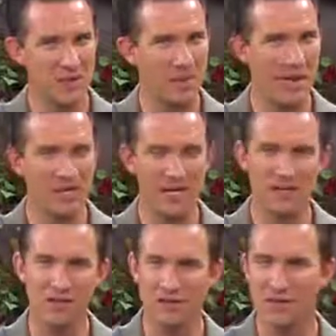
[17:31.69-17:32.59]
And by the end
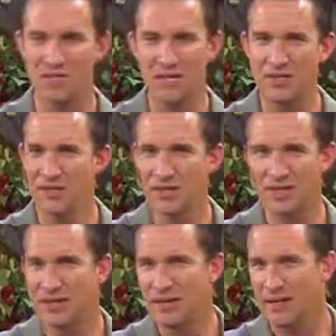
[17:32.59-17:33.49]
of the first
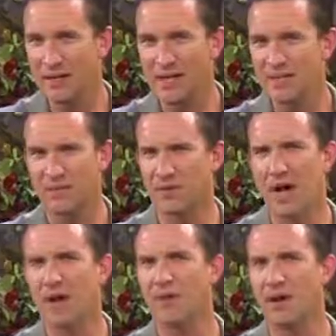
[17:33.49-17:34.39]
century, that's a
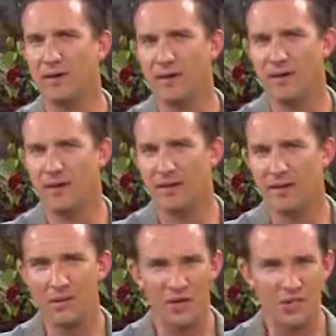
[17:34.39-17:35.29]
phenomenon
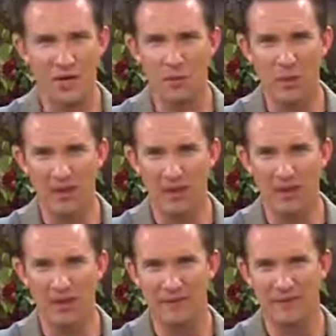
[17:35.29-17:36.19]
that was done away
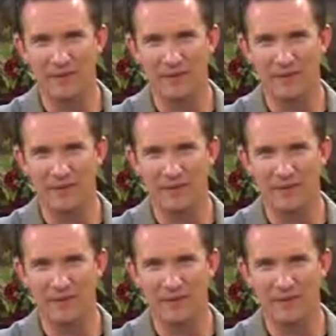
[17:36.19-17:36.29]
with.